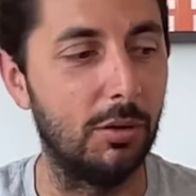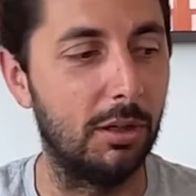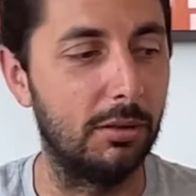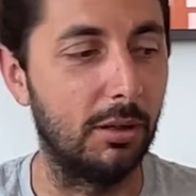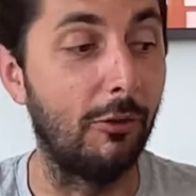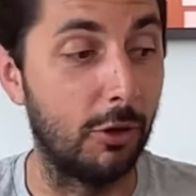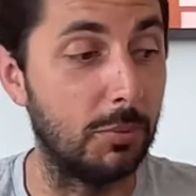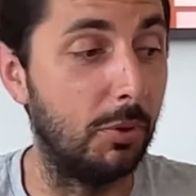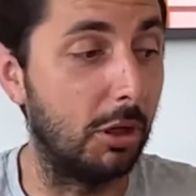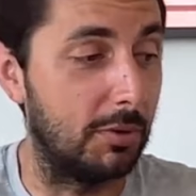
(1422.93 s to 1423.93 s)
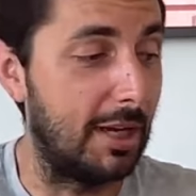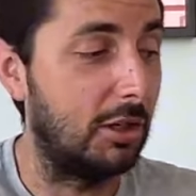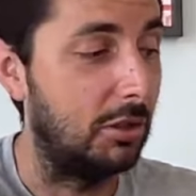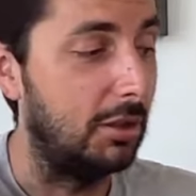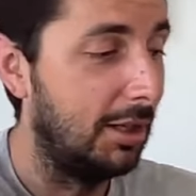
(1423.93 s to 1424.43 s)
So our, our first book was
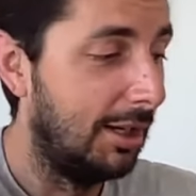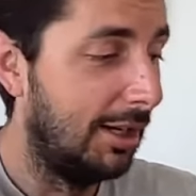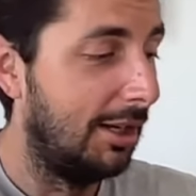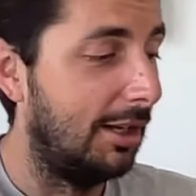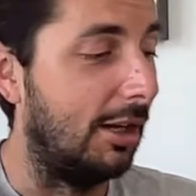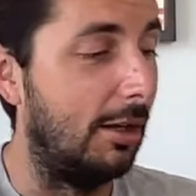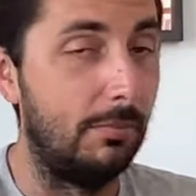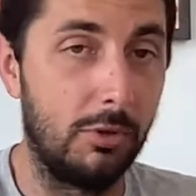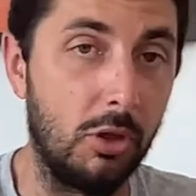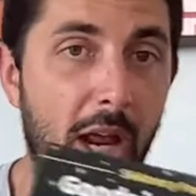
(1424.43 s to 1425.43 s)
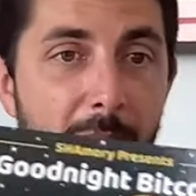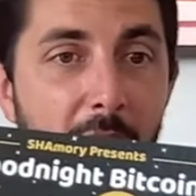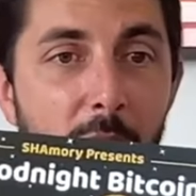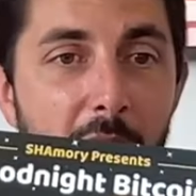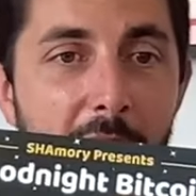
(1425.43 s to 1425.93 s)
actually um, Goodnight
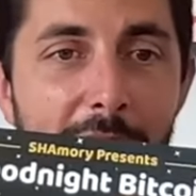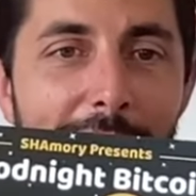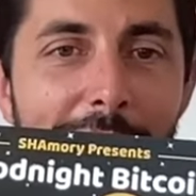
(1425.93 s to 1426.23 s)
Bitcoin.